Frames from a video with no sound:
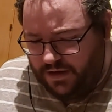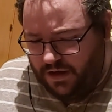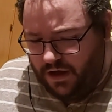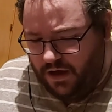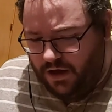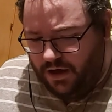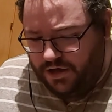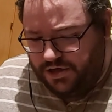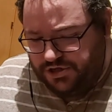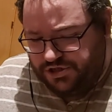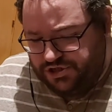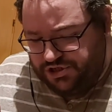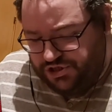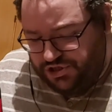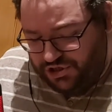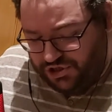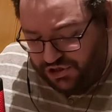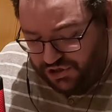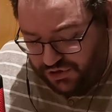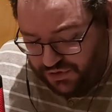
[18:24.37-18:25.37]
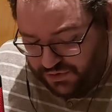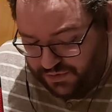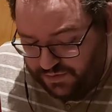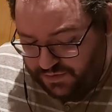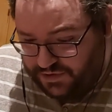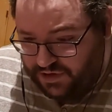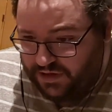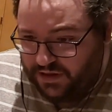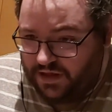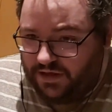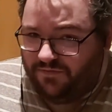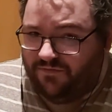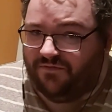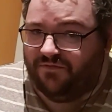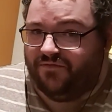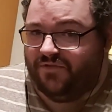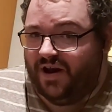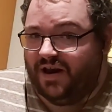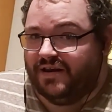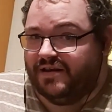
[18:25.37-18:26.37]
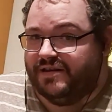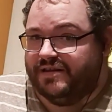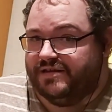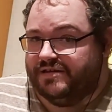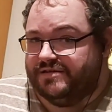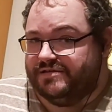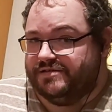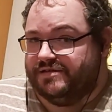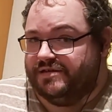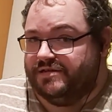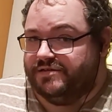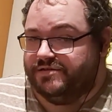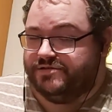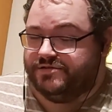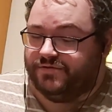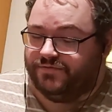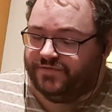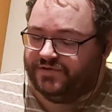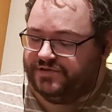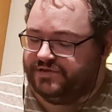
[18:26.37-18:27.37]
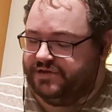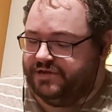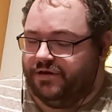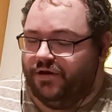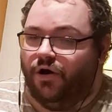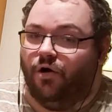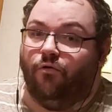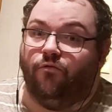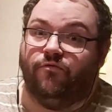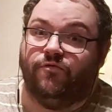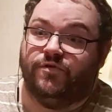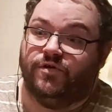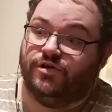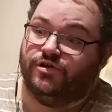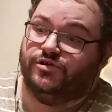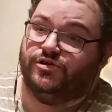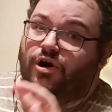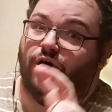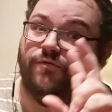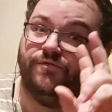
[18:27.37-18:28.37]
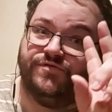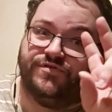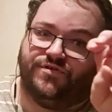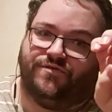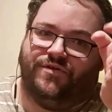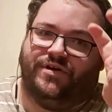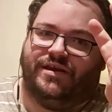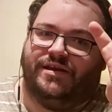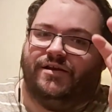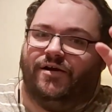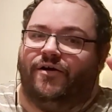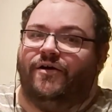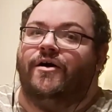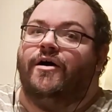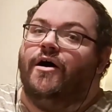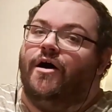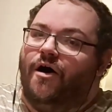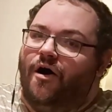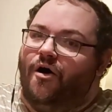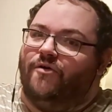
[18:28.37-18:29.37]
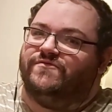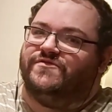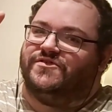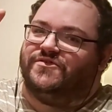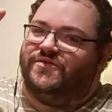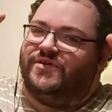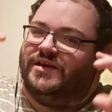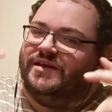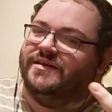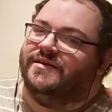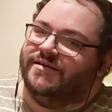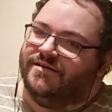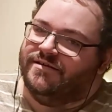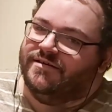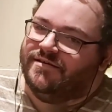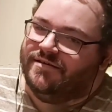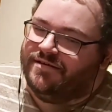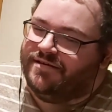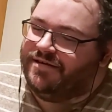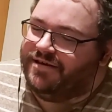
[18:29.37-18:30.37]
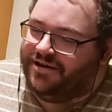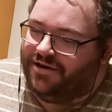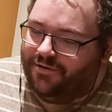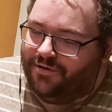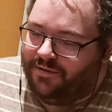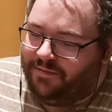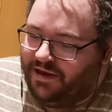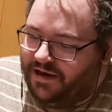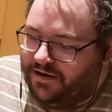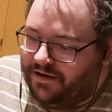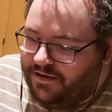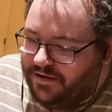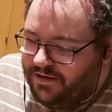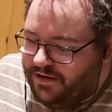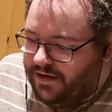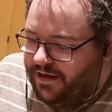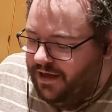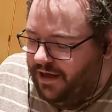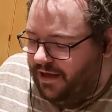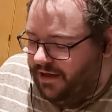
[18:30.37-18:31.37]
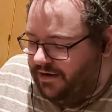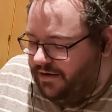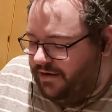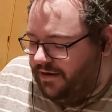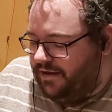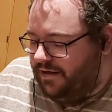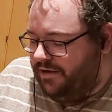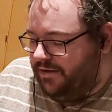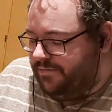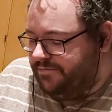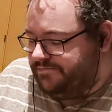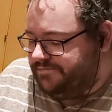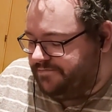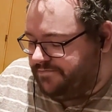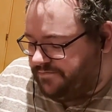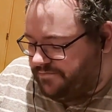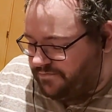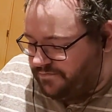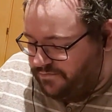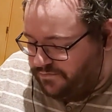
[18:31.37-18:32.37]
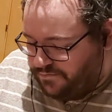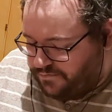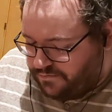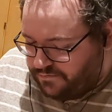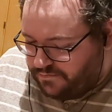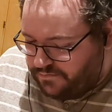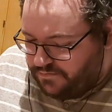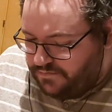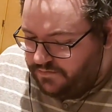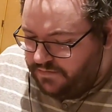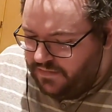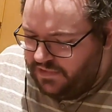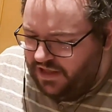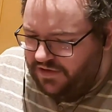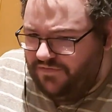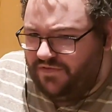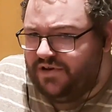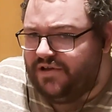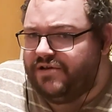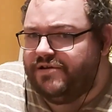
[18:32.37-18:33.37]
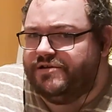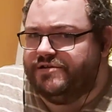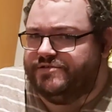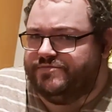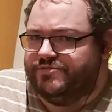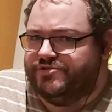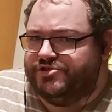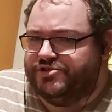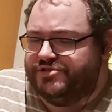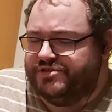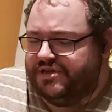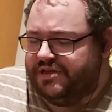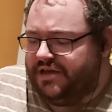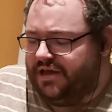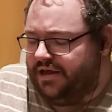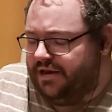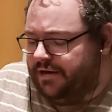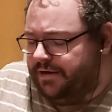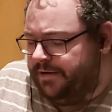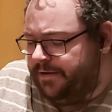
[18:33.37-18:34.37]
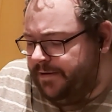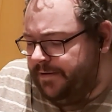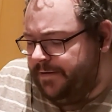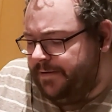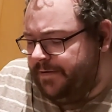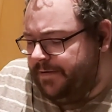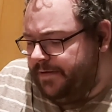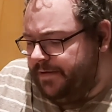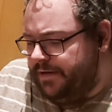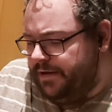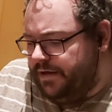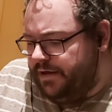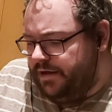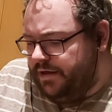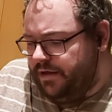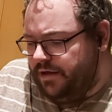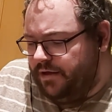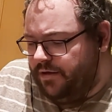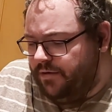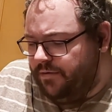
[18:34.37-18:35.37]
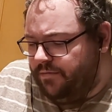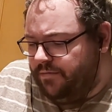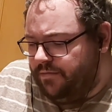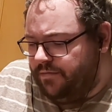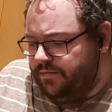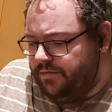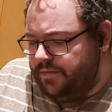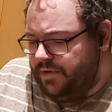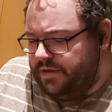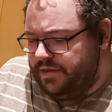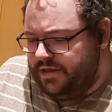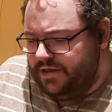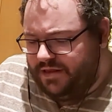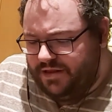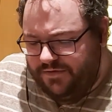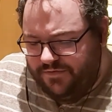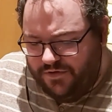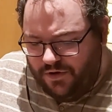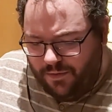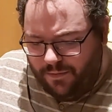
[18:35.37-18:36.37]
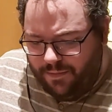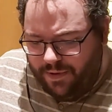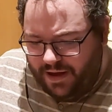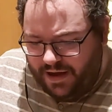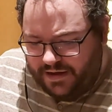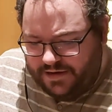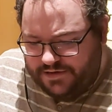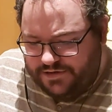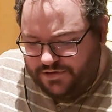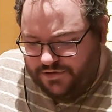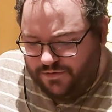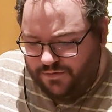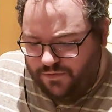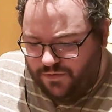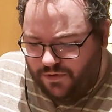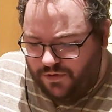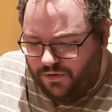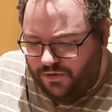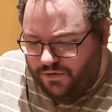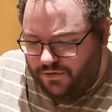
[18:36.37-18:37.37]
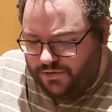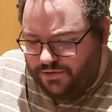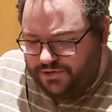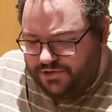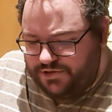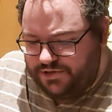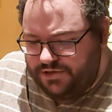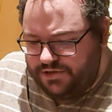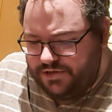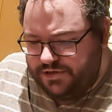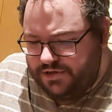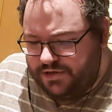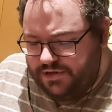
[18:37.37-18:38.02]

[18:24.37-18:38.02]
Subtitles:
I assumed that they've read these things, obviously, off screen, you know what I mean? And they've learned as much as they can. And then they've gone back to the walls,